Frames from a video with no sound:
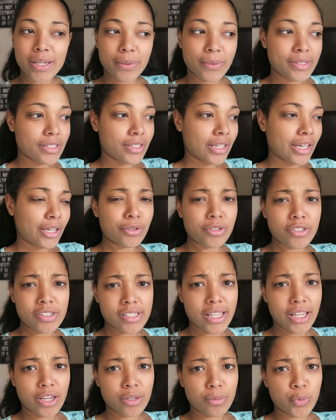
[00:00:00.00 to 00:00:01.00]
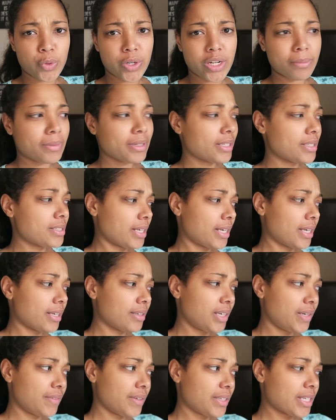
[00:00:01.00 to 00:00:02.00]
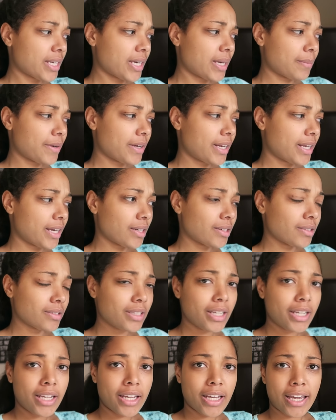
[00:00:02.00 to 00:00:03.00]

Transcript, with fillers: I usually say good morning, but it's like evening time right now.